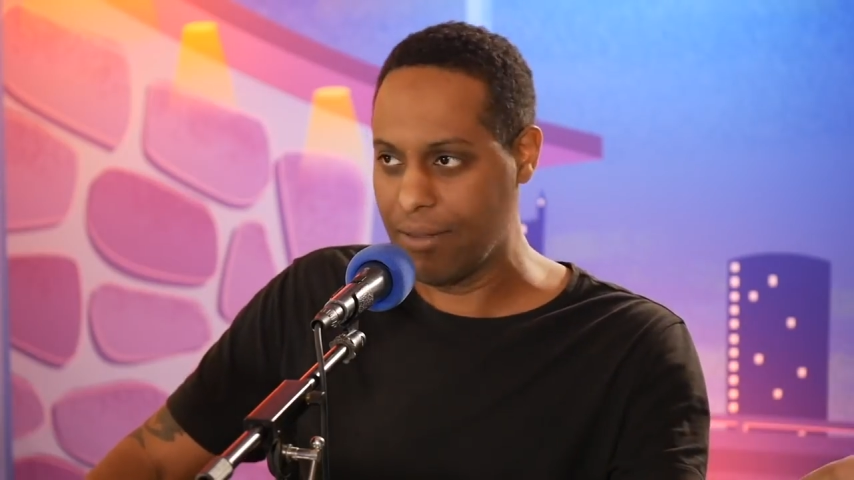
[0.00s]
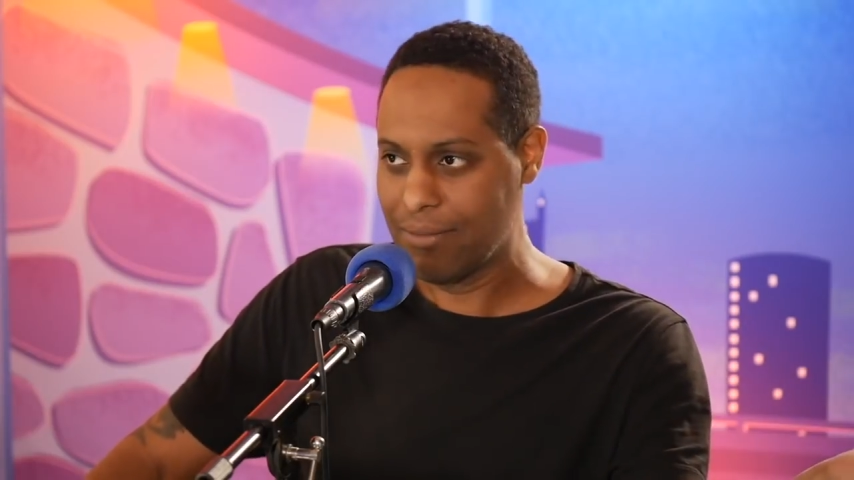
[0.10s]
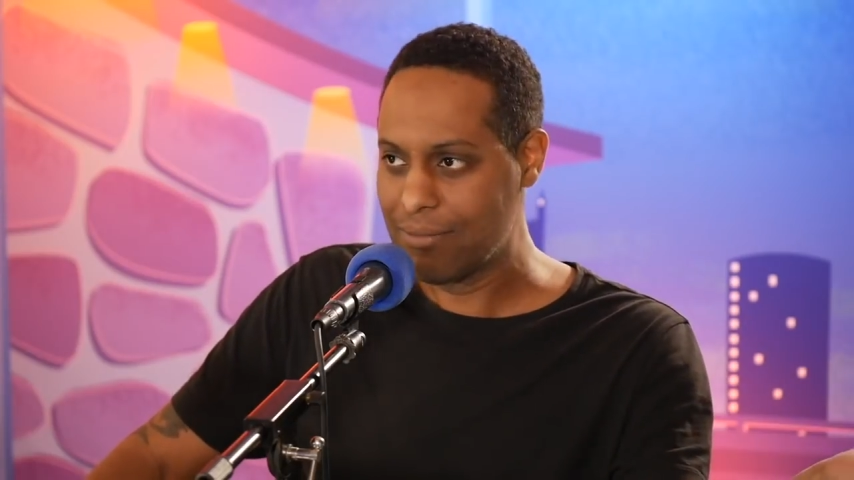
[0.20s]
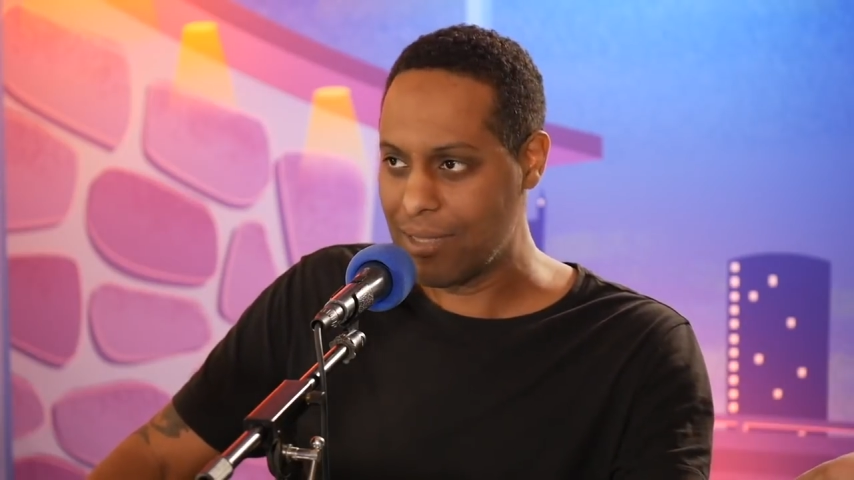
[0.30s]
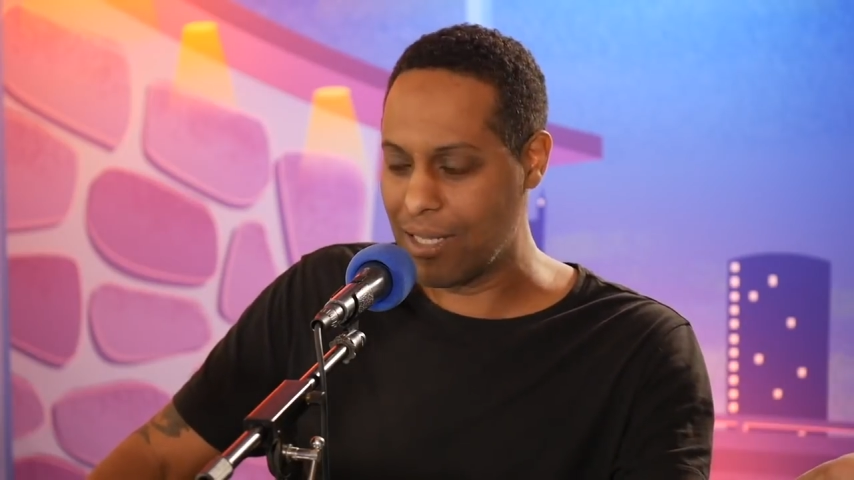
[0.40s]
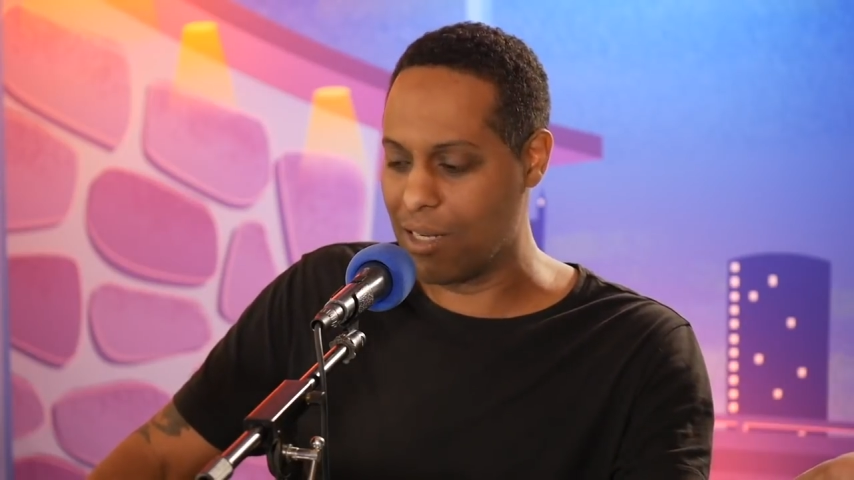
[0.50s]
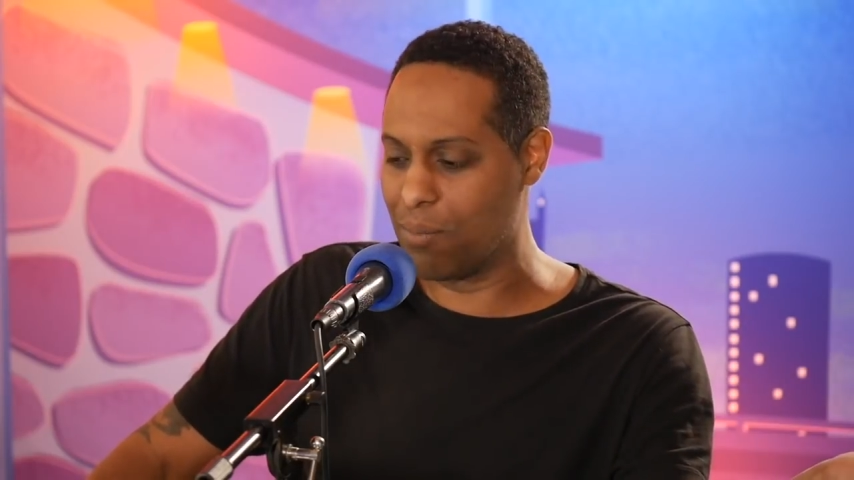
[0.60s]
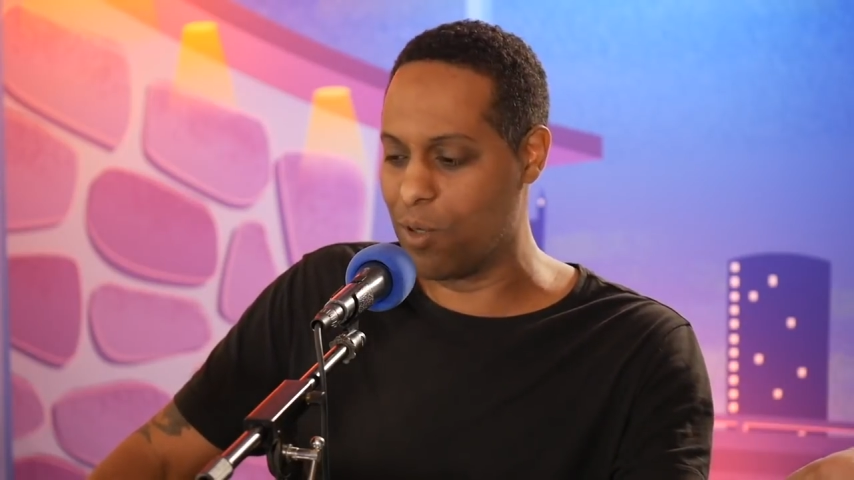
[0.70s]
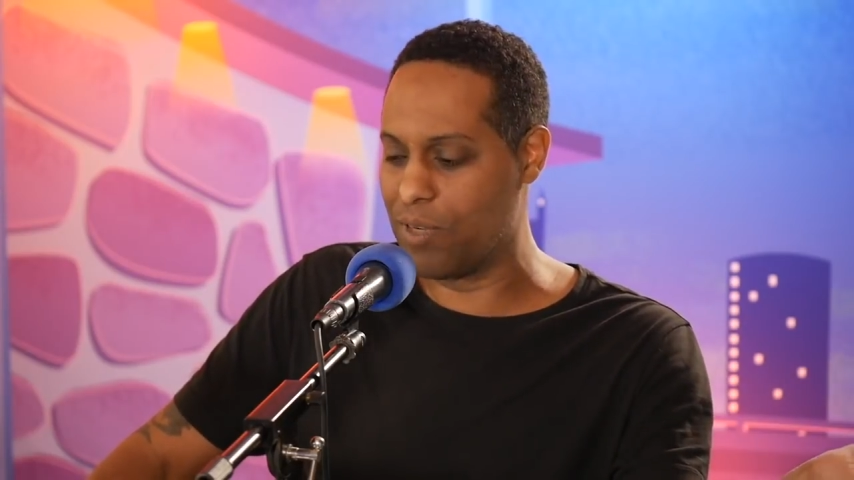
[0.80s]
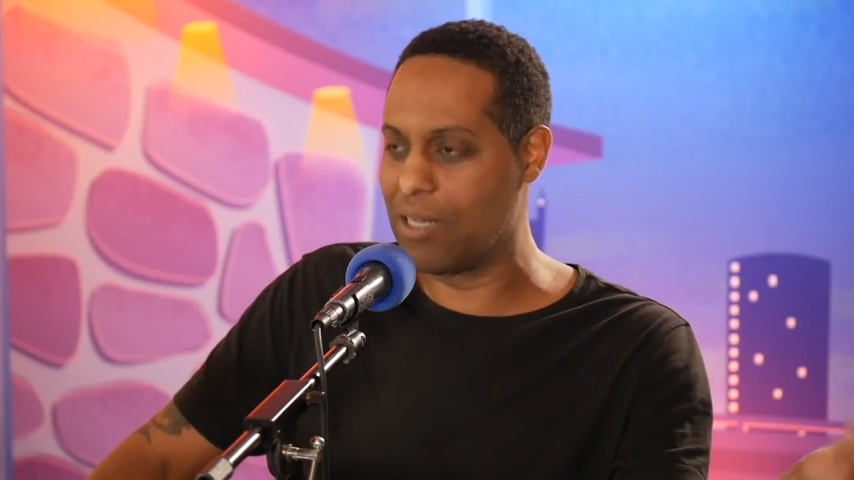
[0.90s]
Yeah. In the
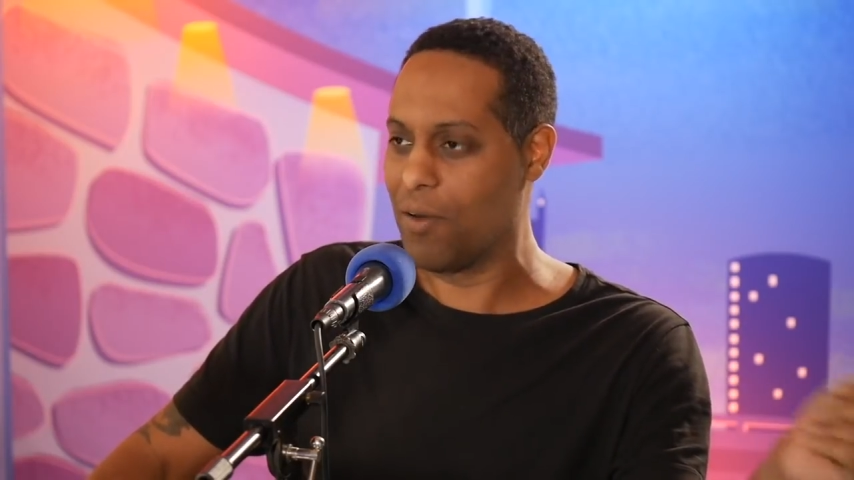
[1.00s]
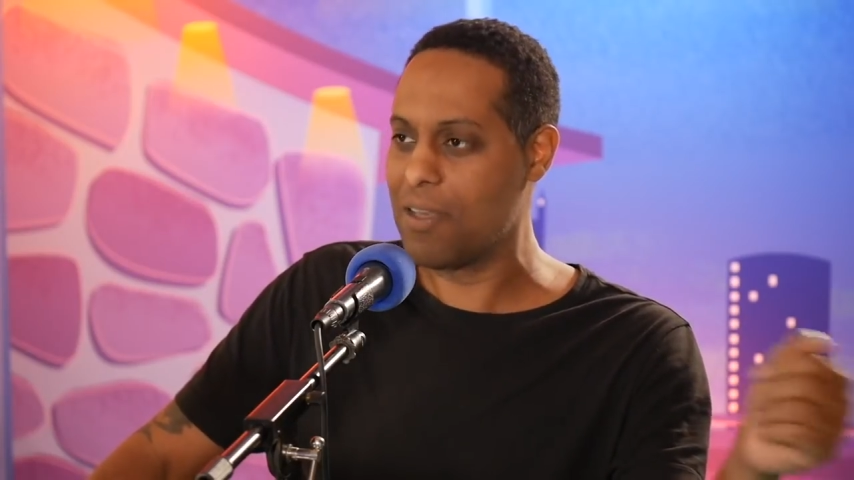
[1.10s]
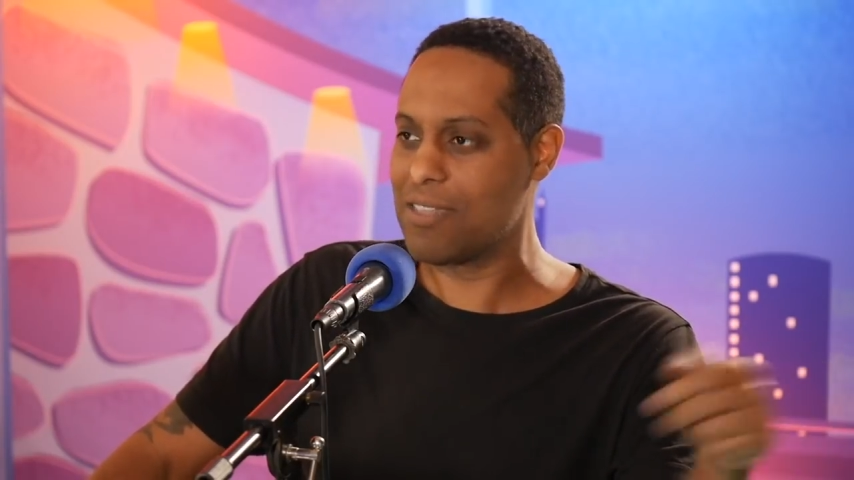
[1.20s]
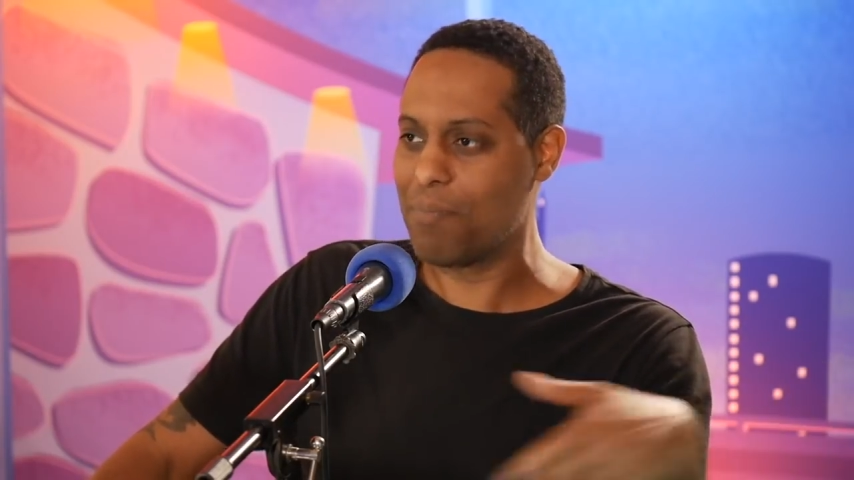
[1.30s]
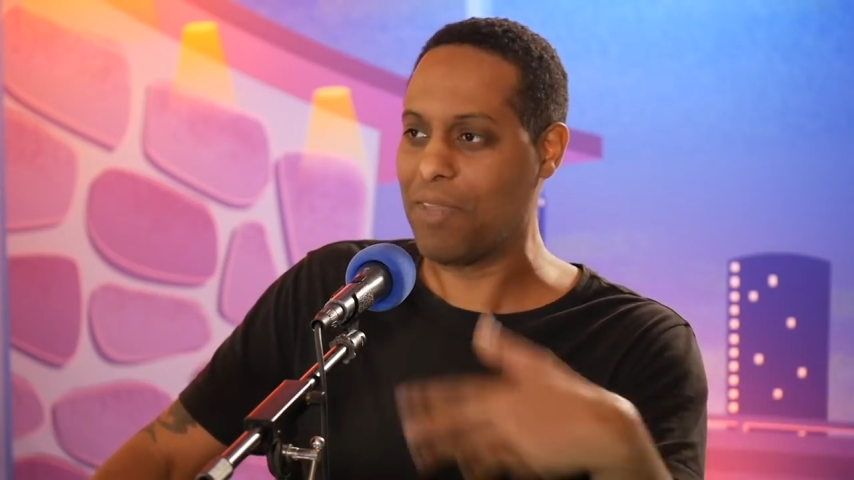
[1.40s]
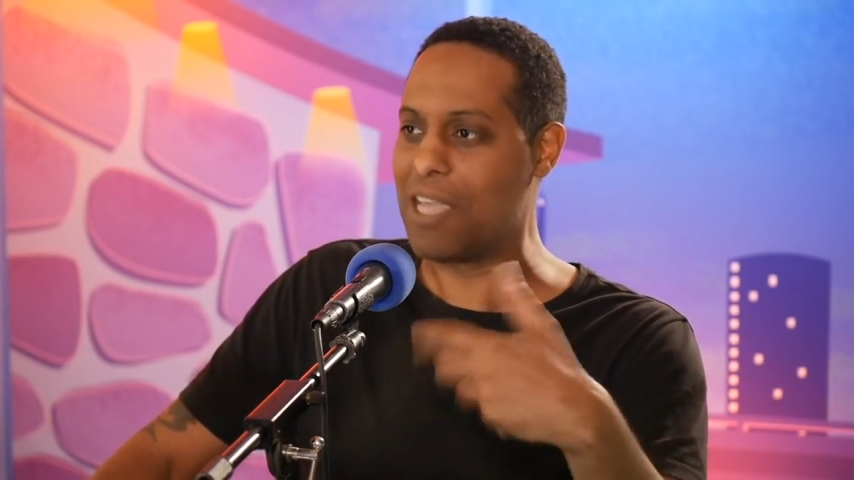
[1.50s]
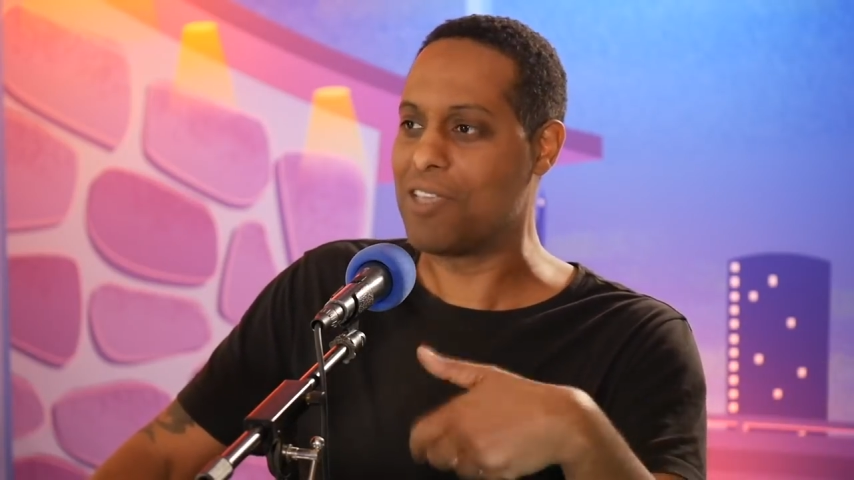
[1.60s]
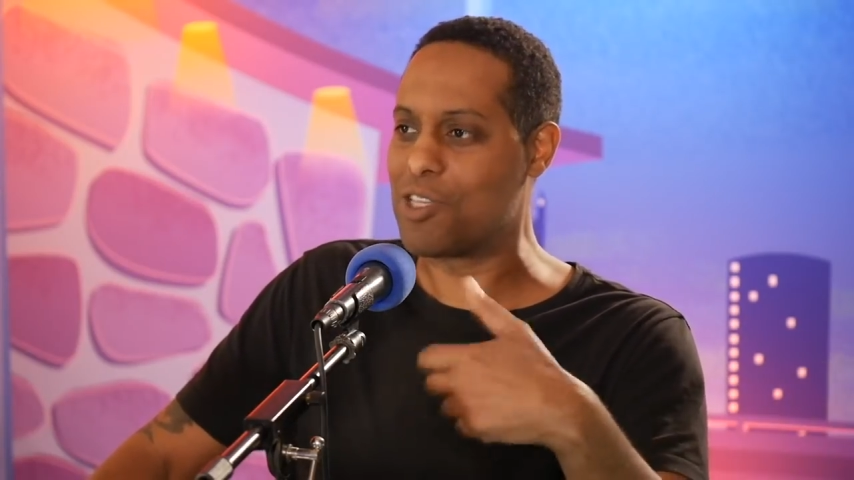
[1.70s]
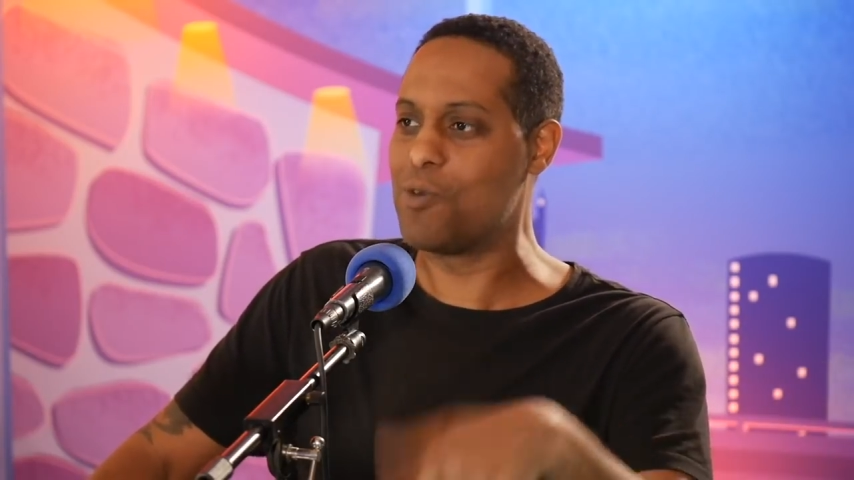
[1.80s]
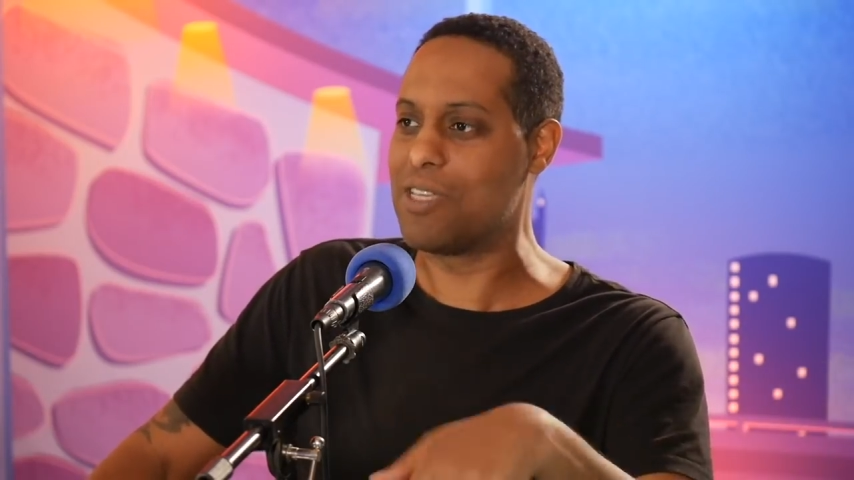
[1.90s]
movie. You know, there's some things
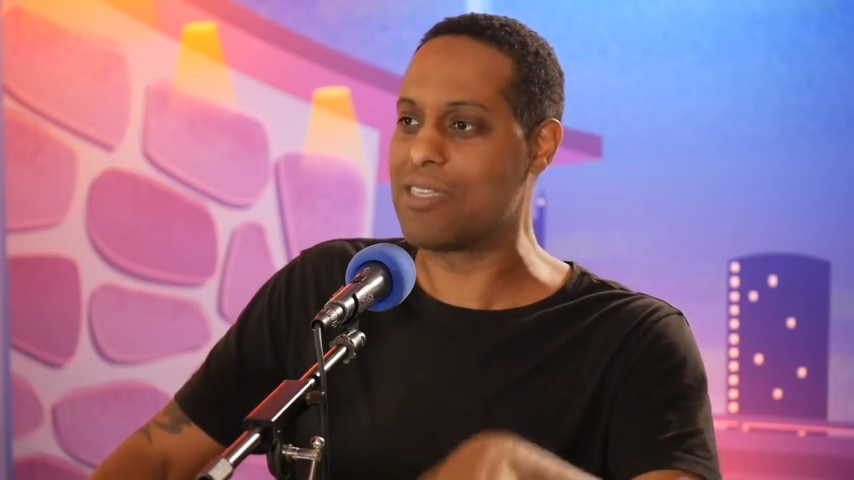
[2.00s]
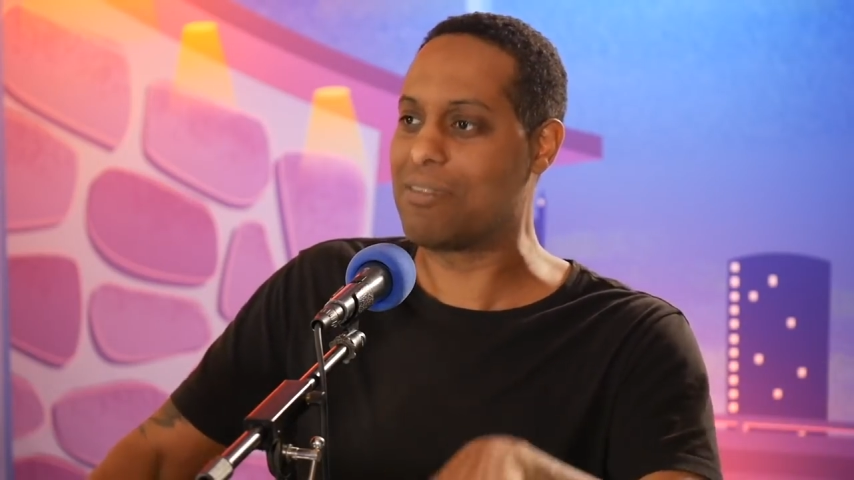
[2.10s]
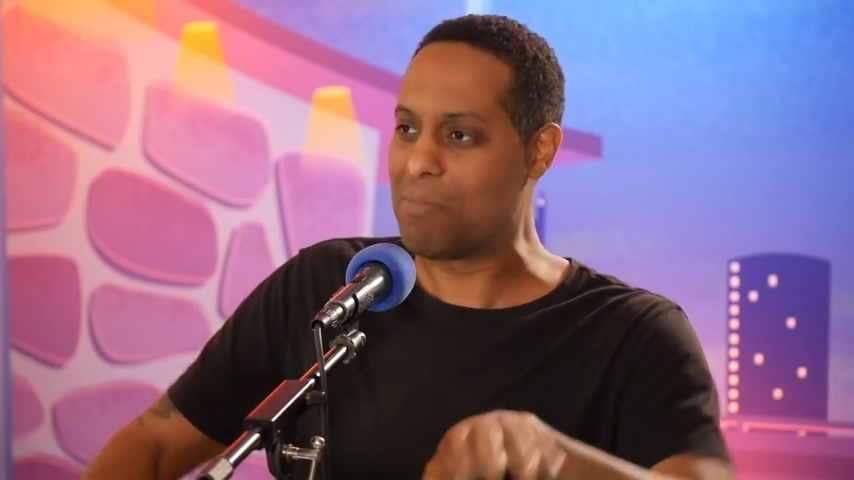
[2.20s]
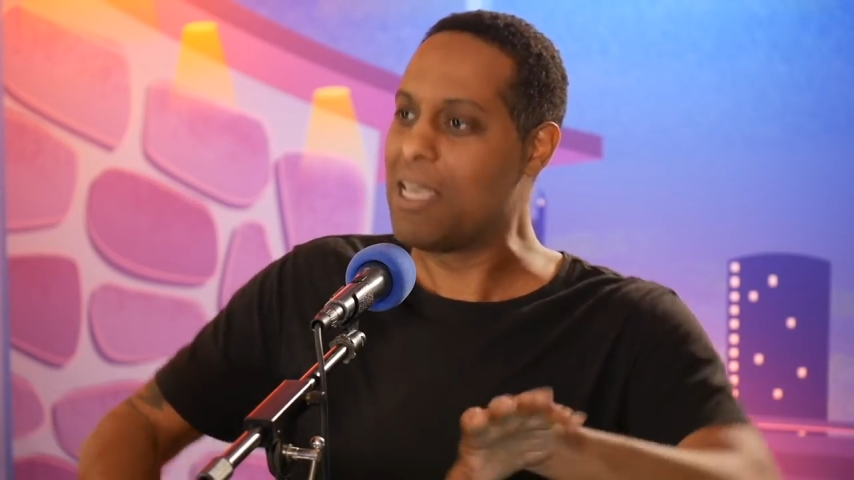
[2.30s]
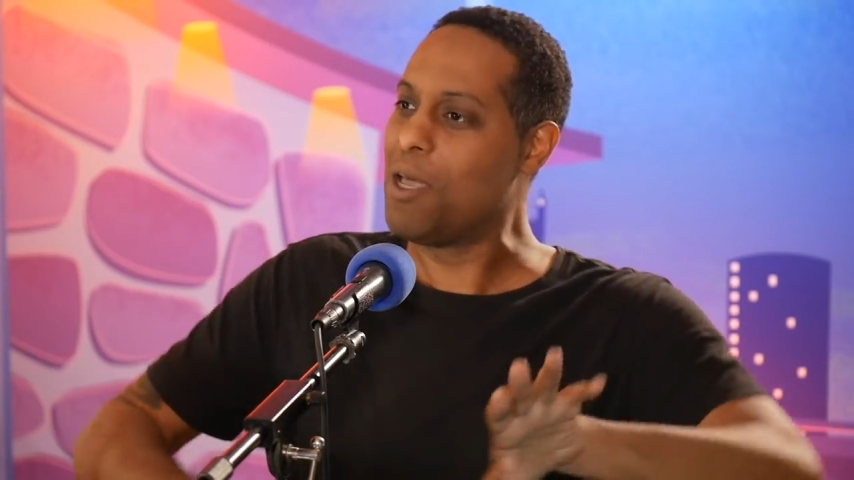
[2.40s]
that you just